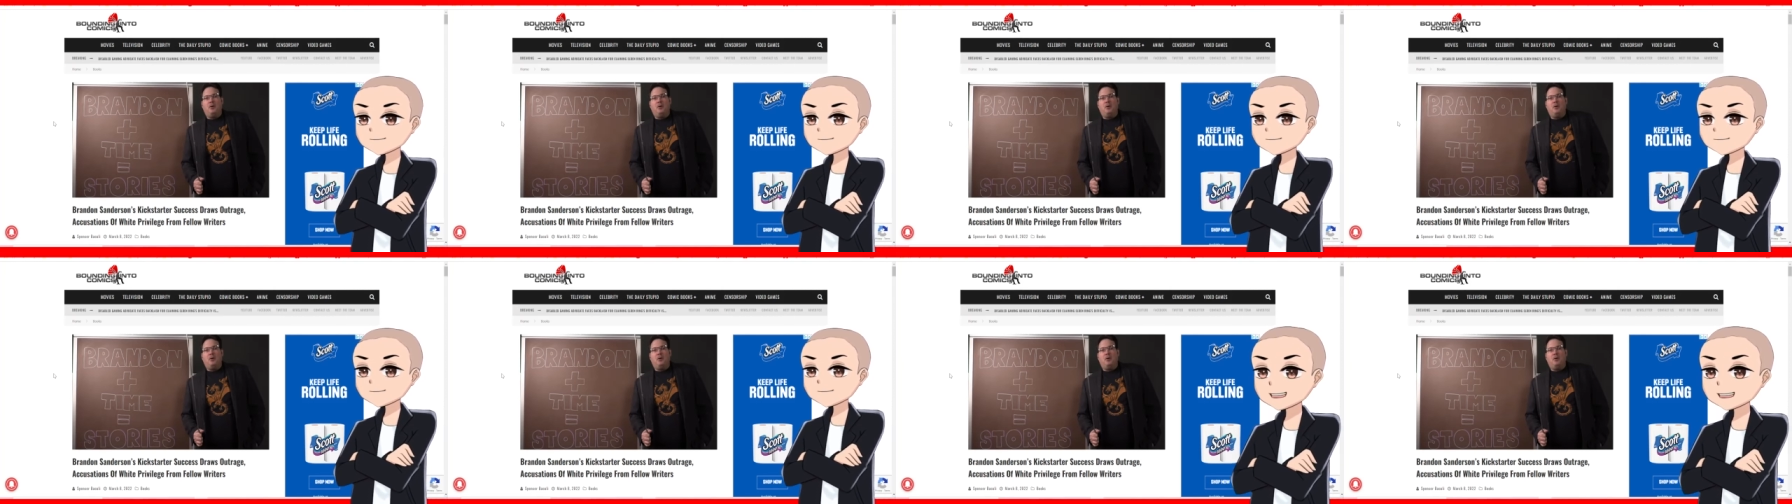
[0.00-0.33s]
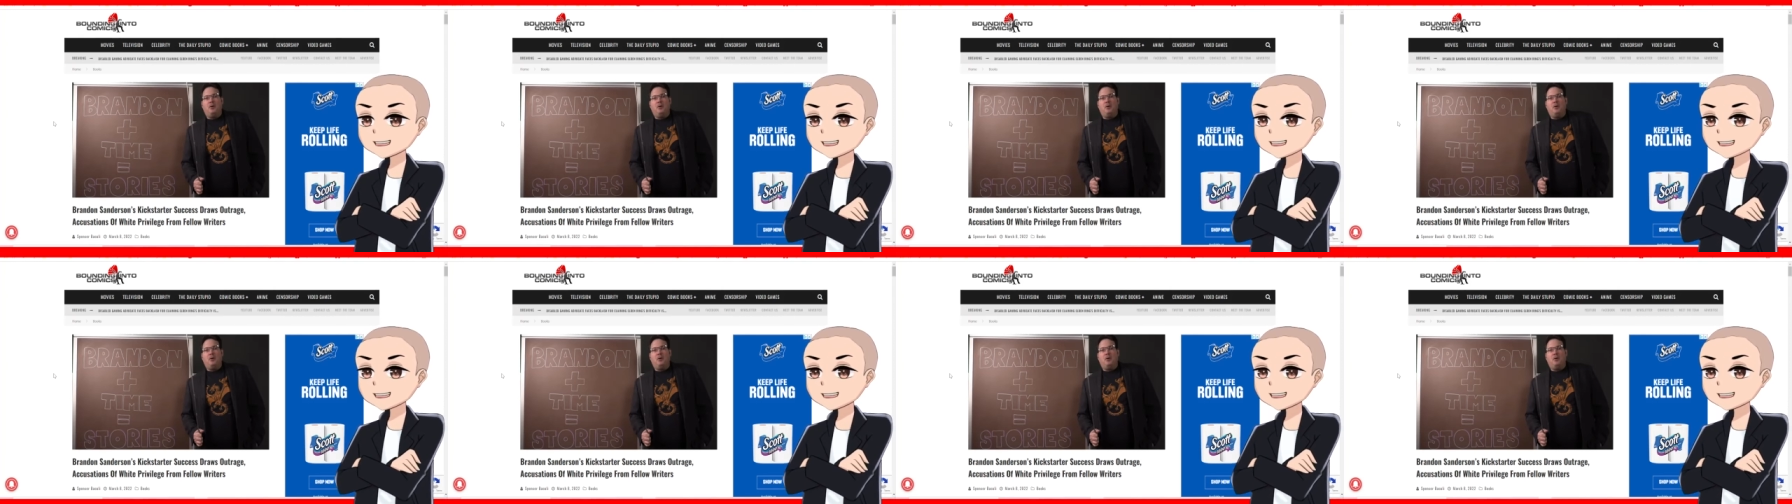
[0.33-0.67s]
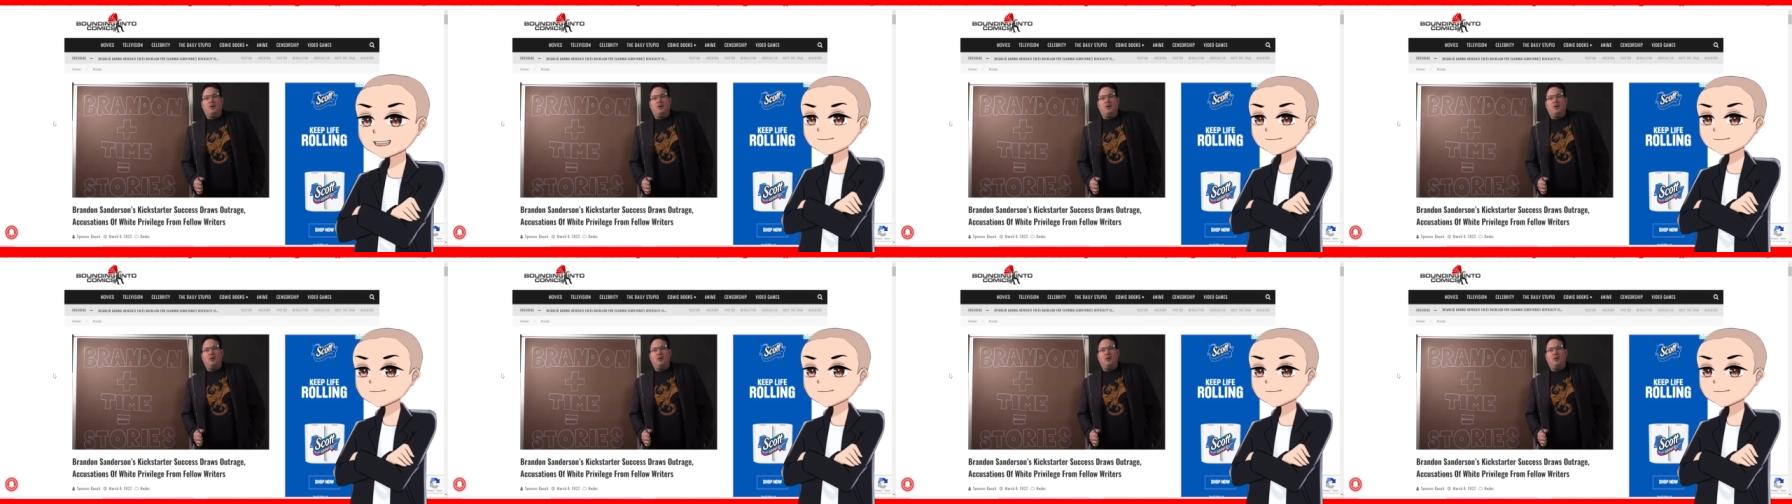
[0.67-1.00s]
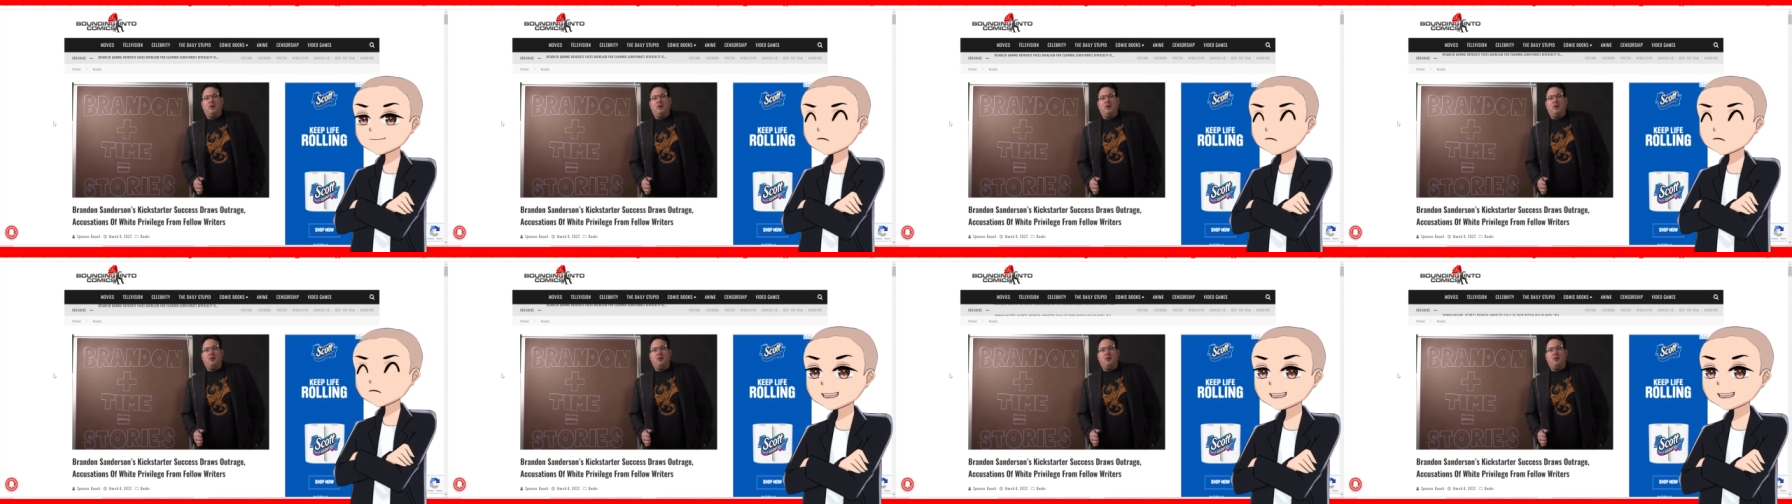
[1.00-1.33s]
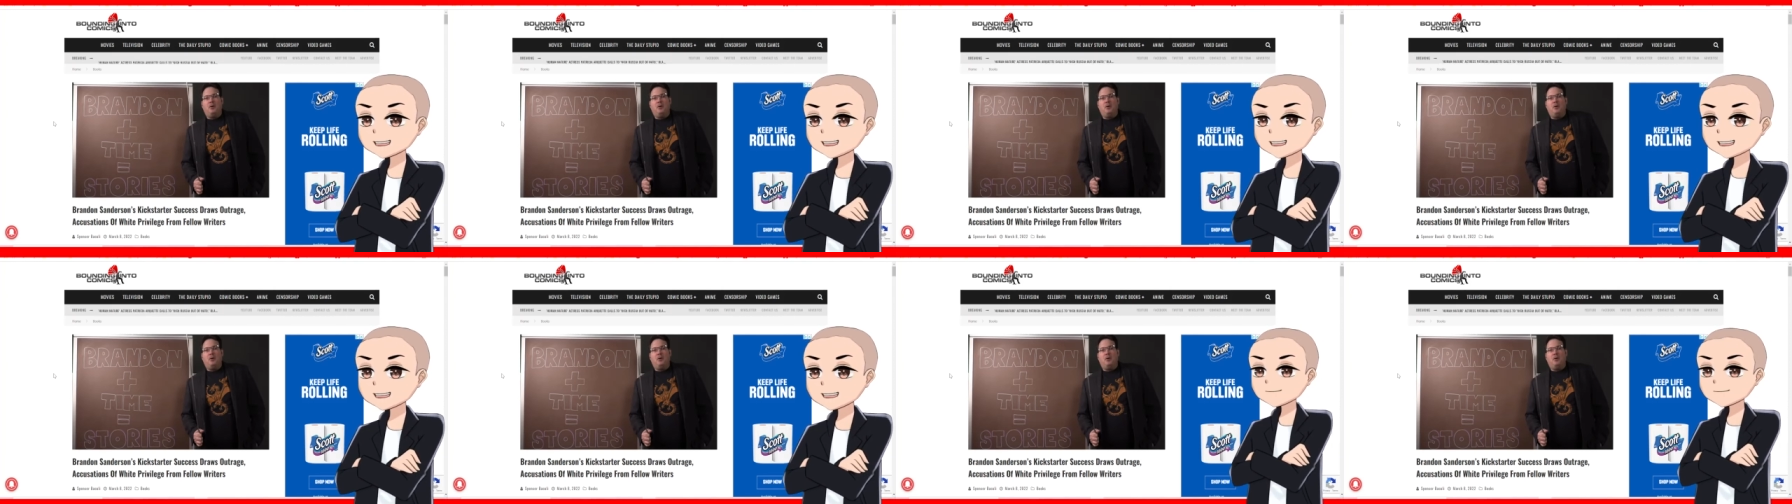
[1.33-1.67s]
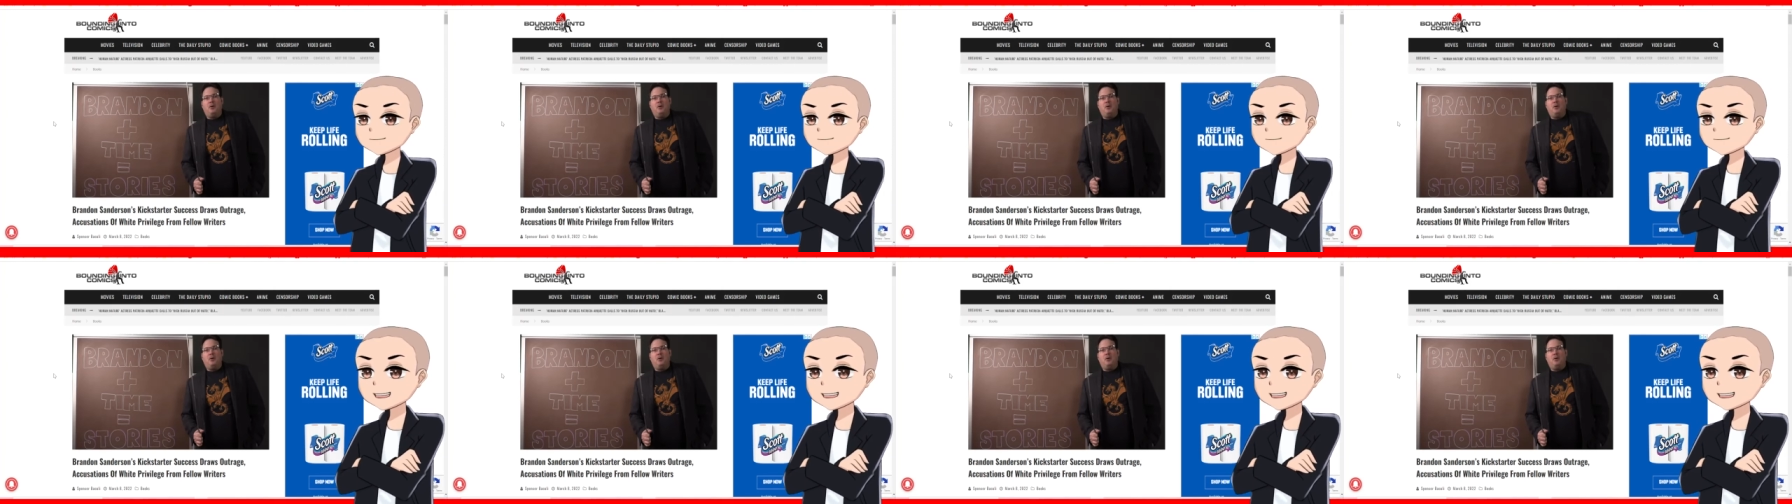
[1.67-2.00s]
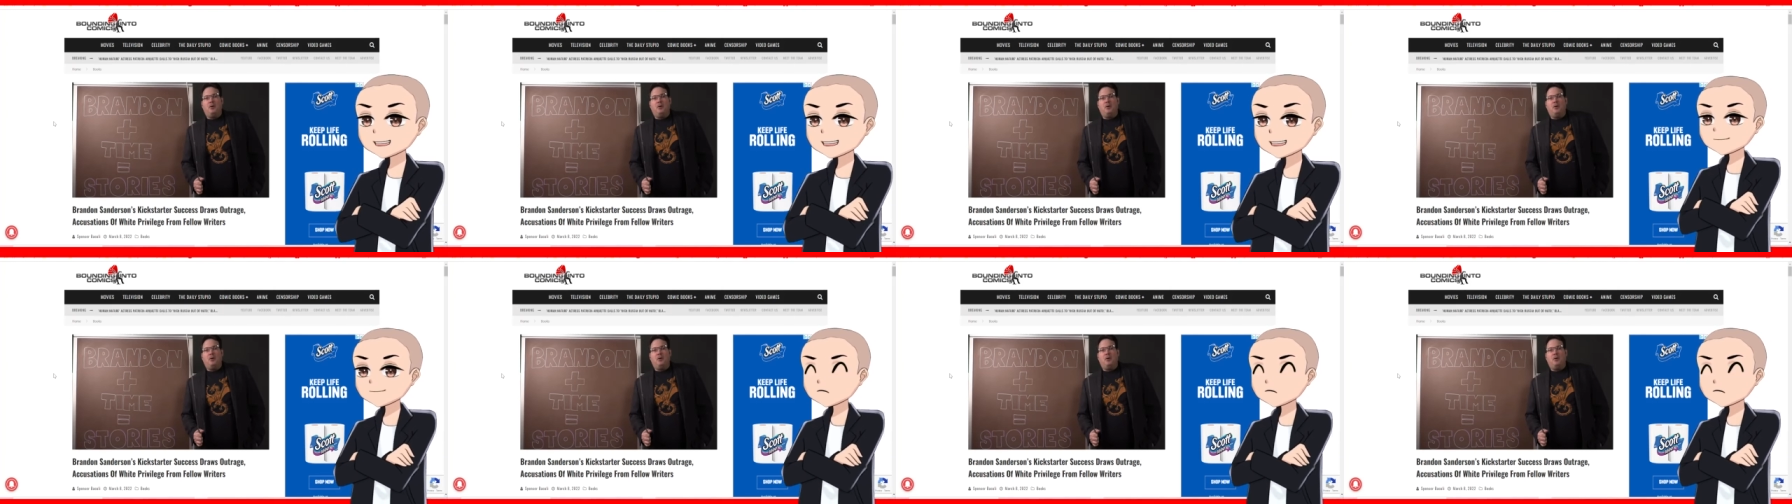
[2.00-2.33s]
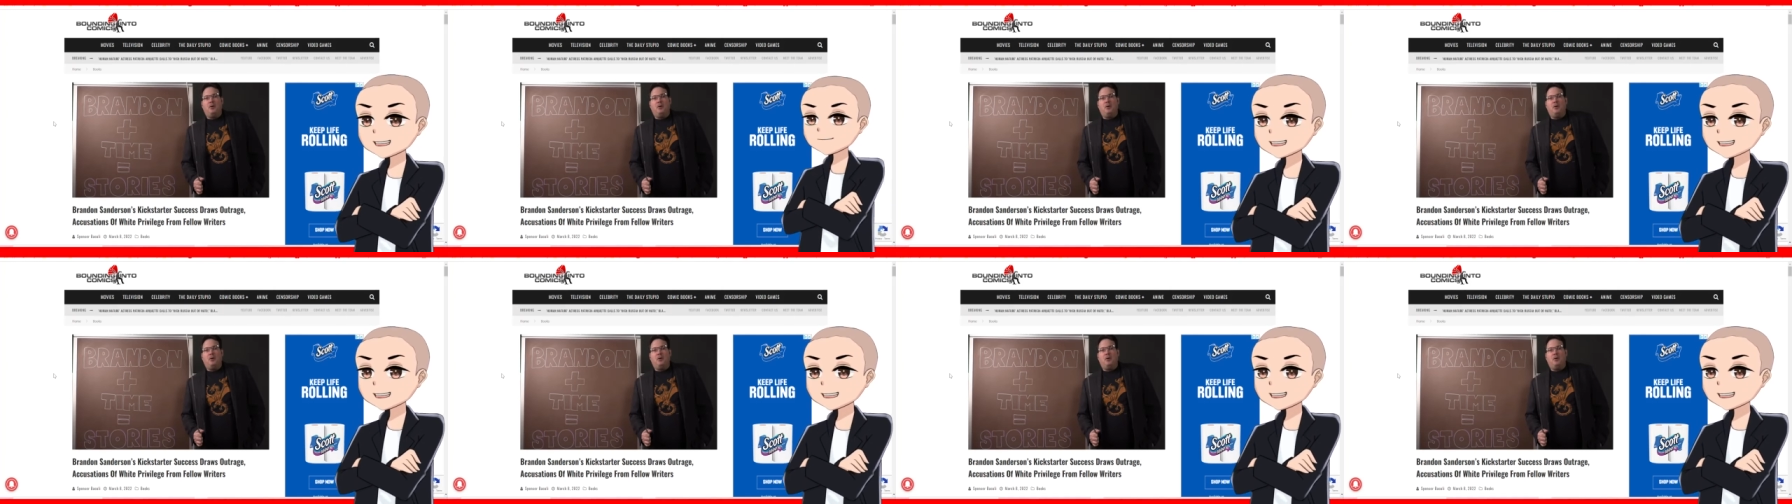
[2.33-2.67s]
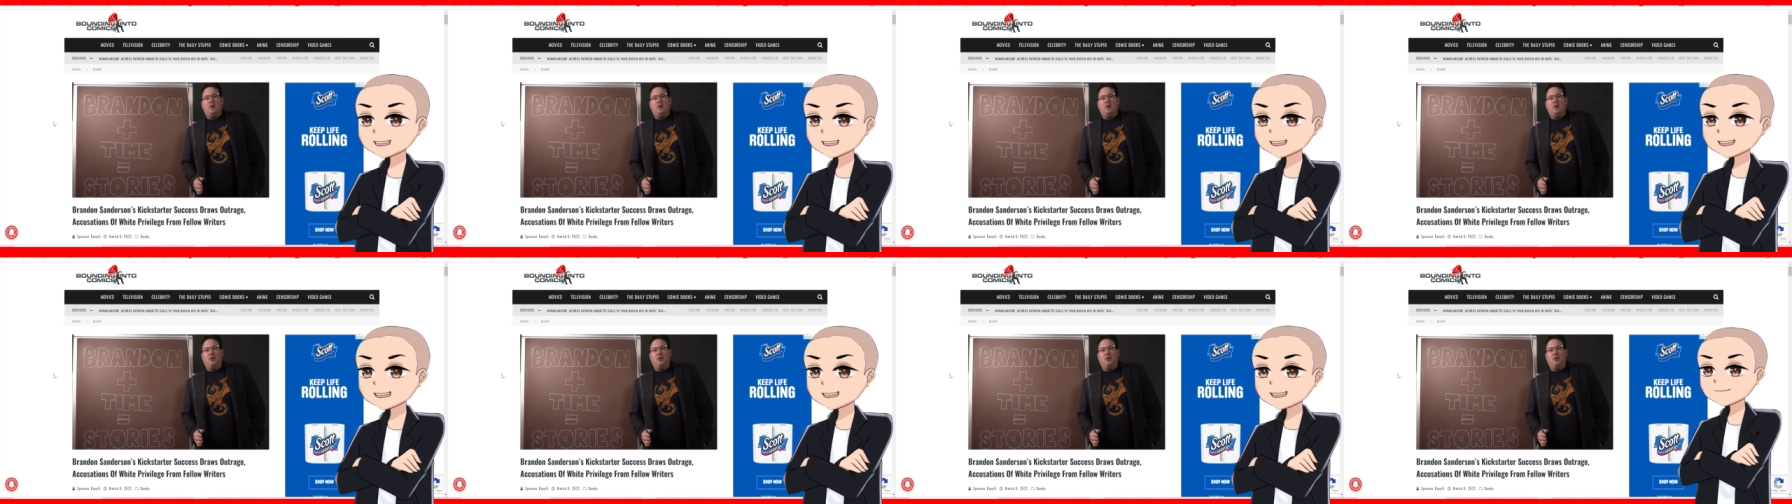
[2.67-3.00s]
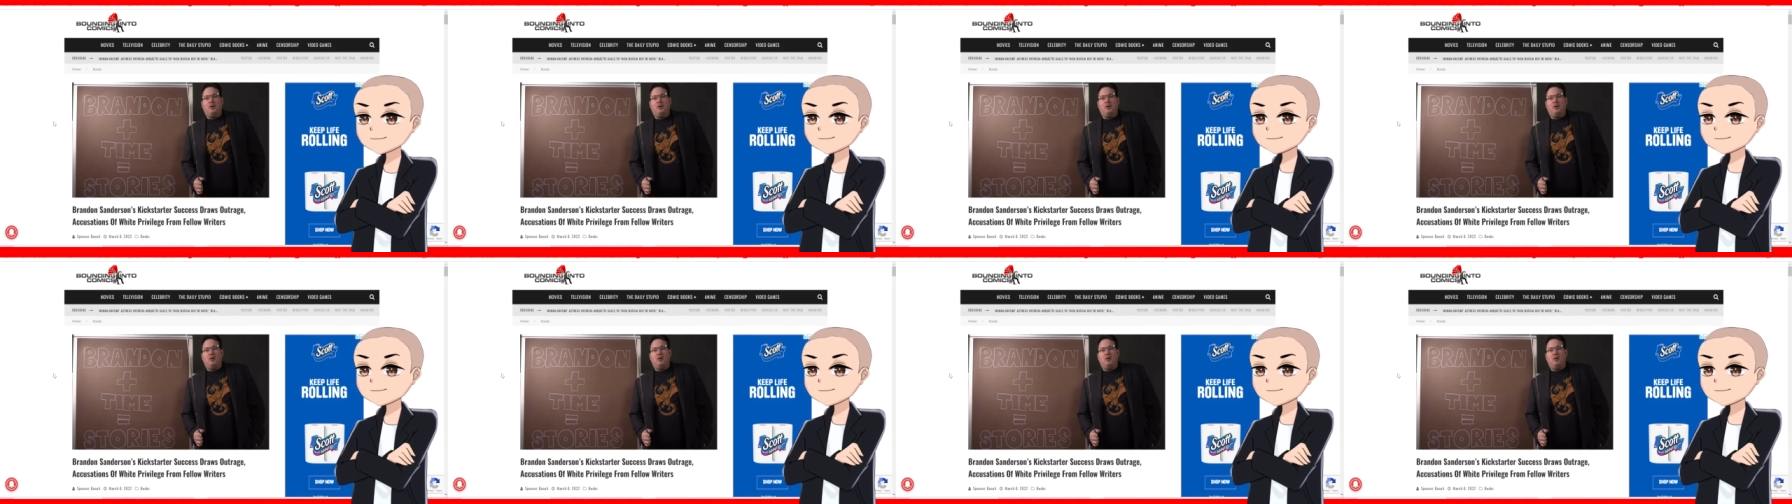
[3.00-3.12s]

But but they are blaming